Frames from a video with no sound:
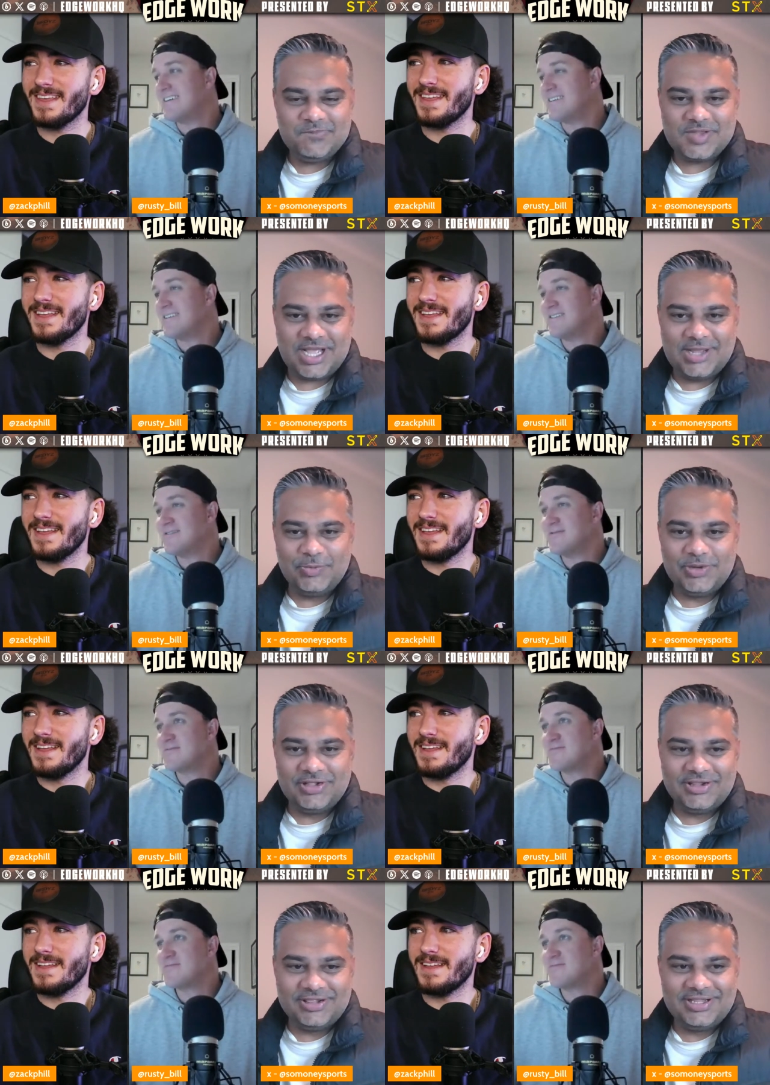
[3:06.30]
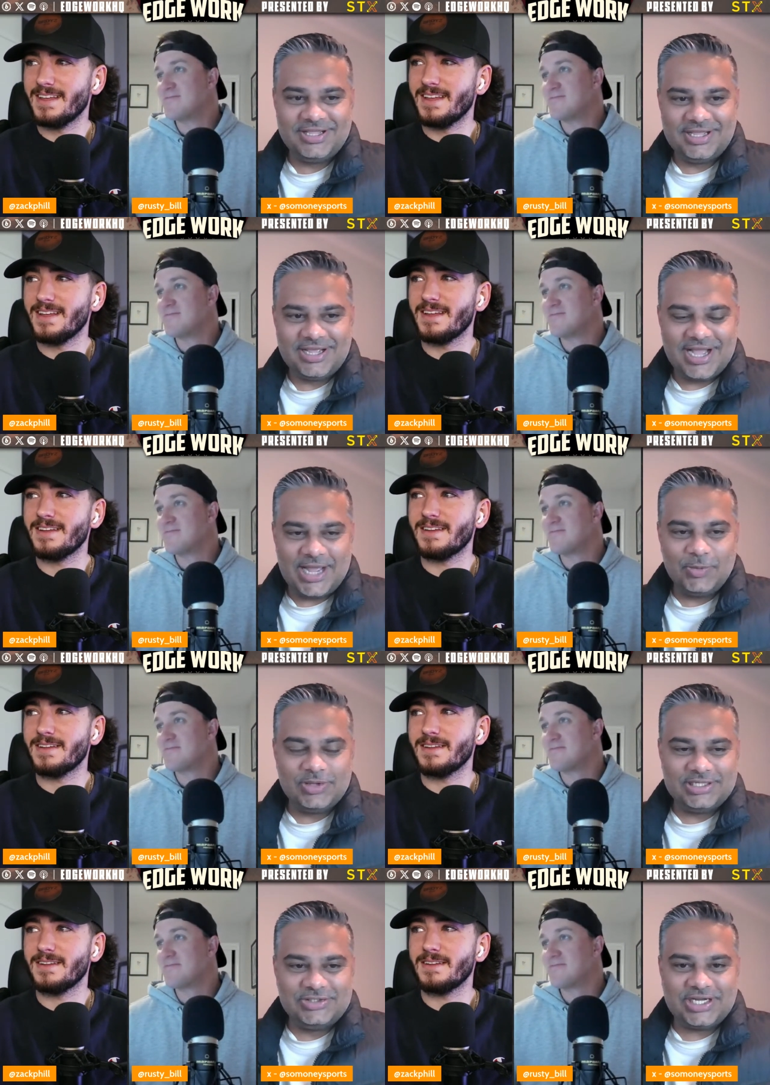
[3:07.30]
Speaker 1: I will I will
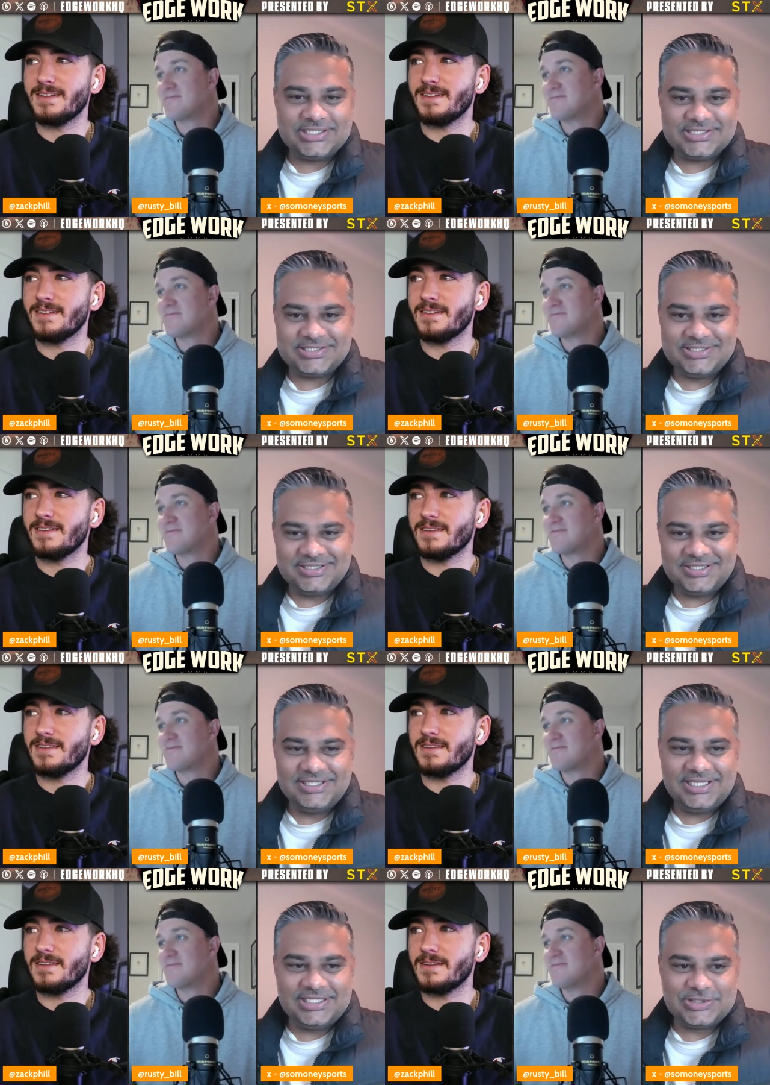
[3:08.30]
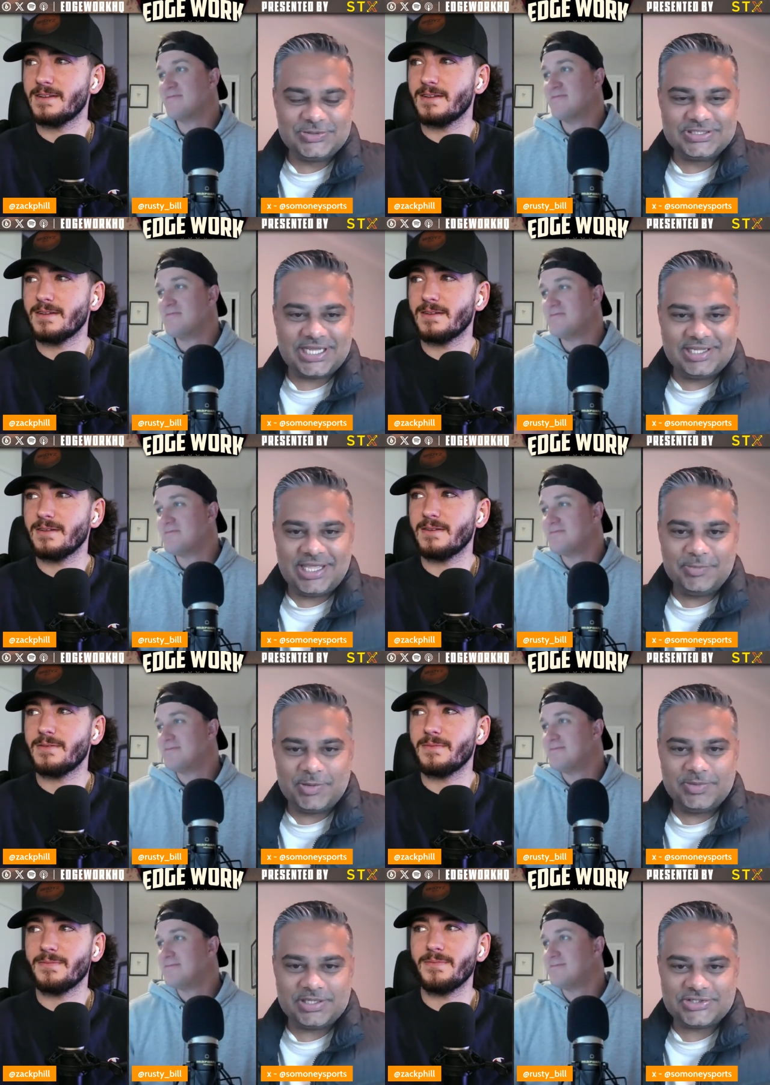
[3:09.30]
address the issues that came
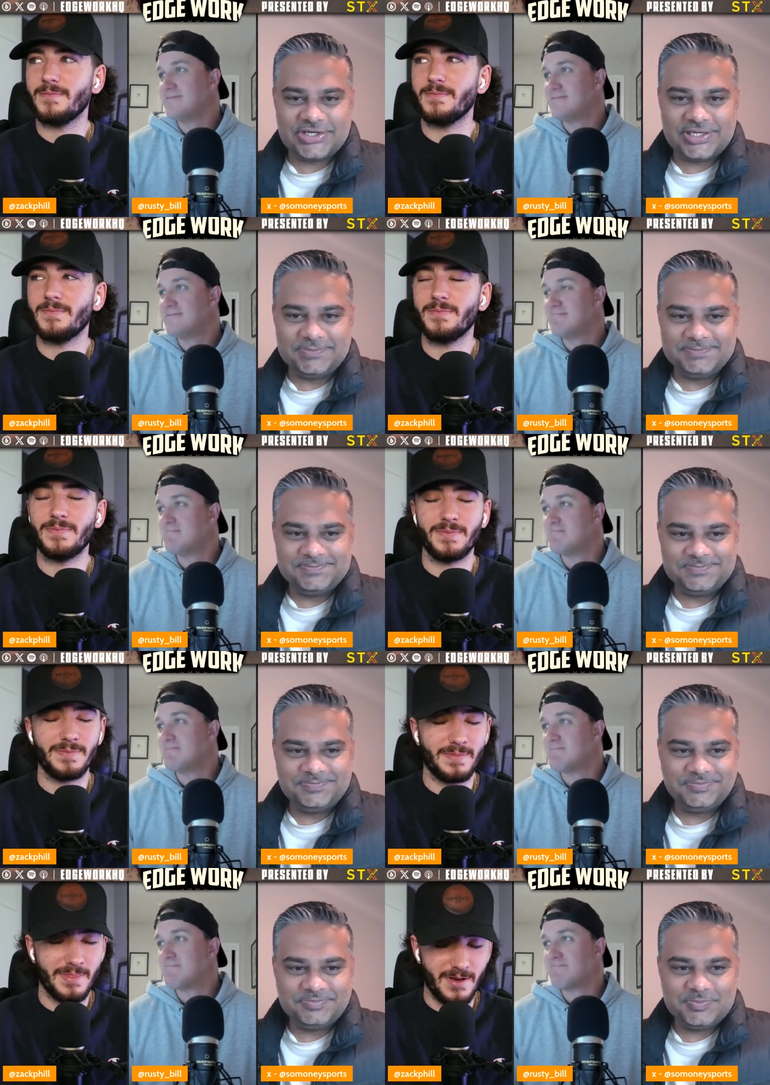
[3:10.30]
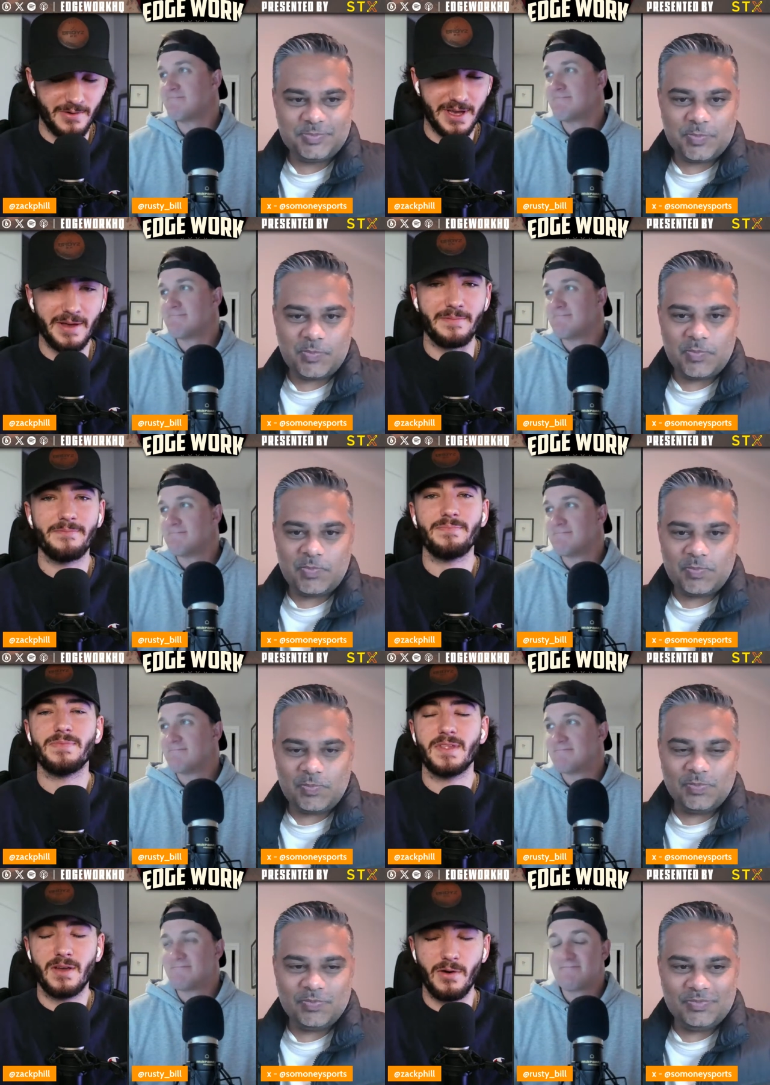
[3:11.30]
up
Speaker 2: yesterday. Okay.
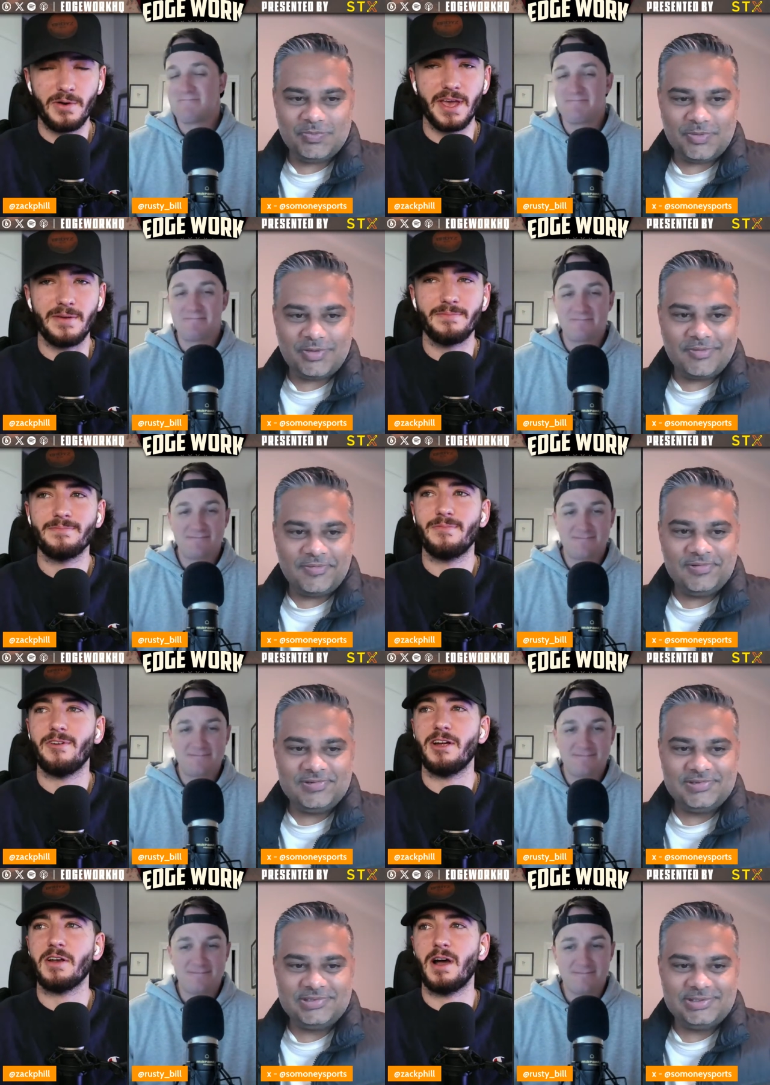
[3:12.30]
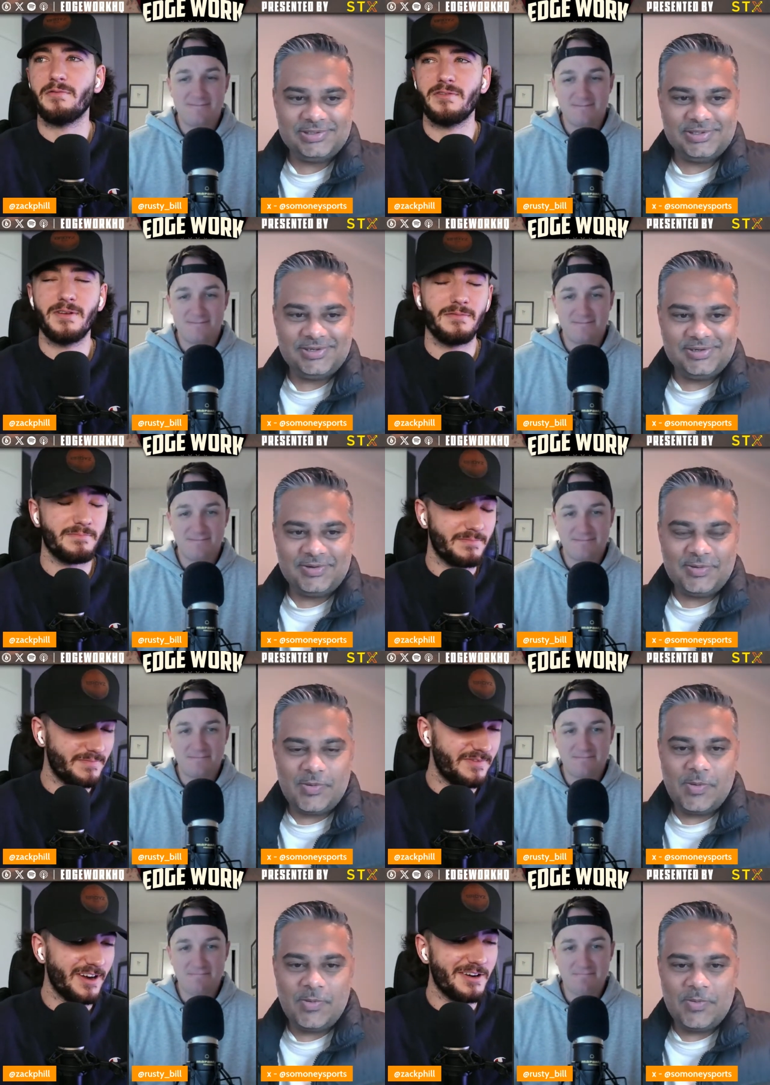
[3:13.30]
Okay. Fair enough.
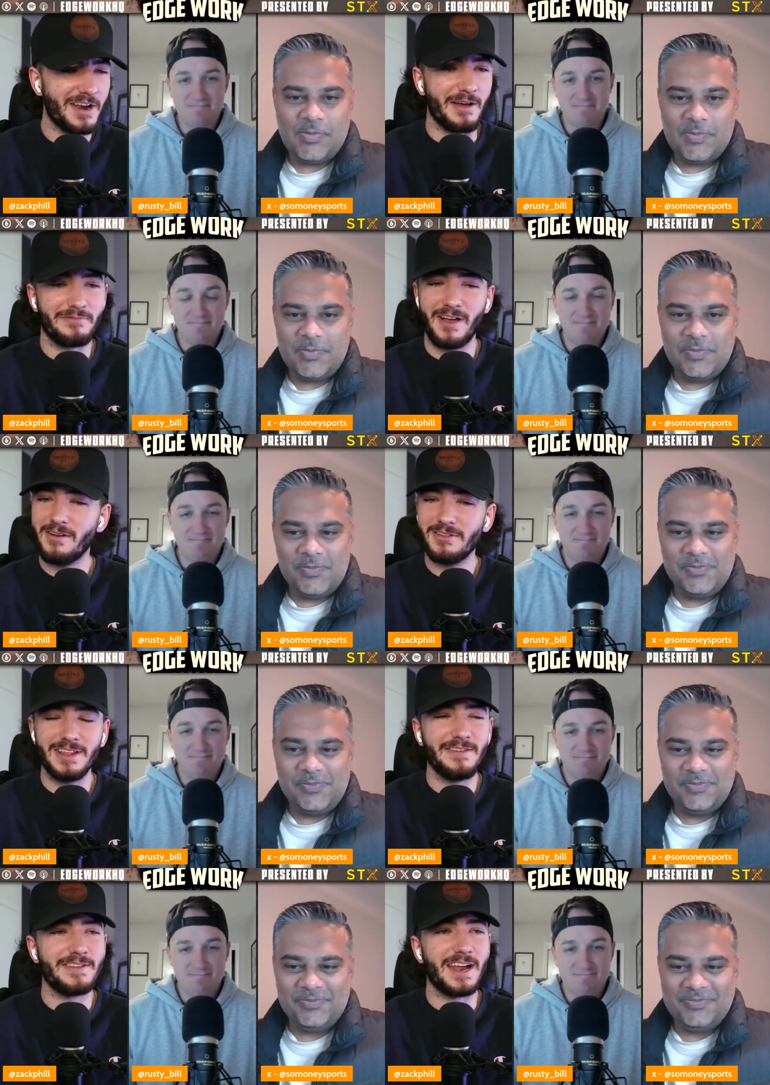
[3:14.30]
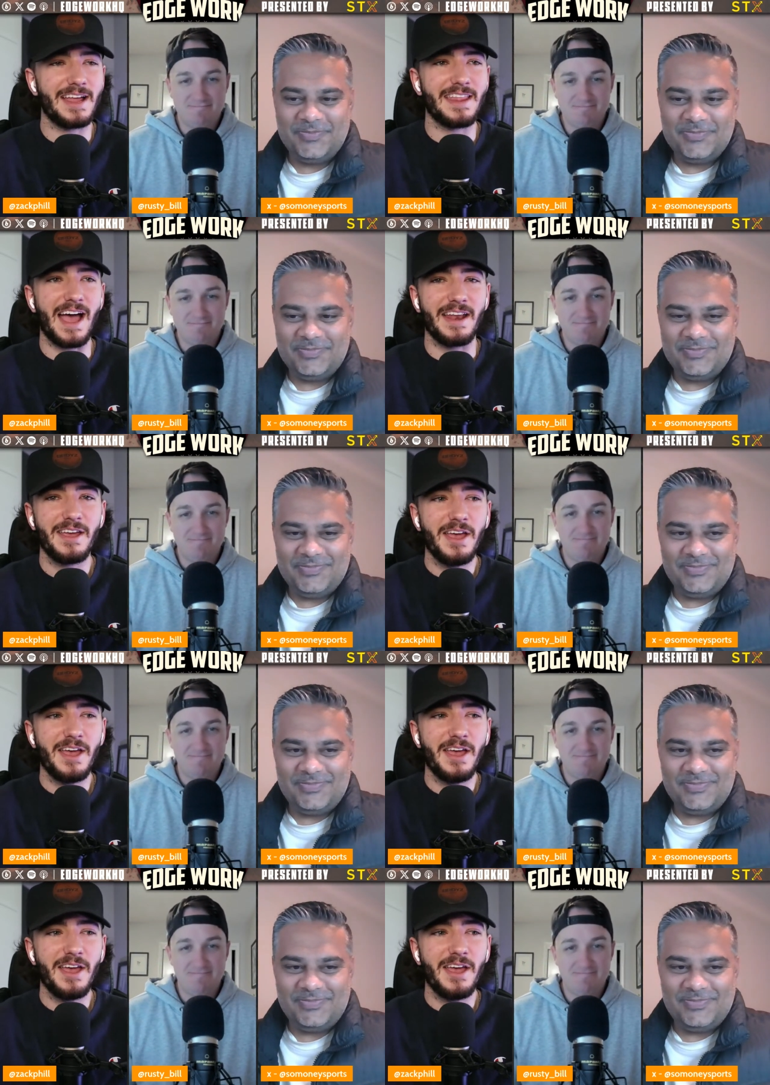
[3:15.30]
Fair enough. I will leave it at that.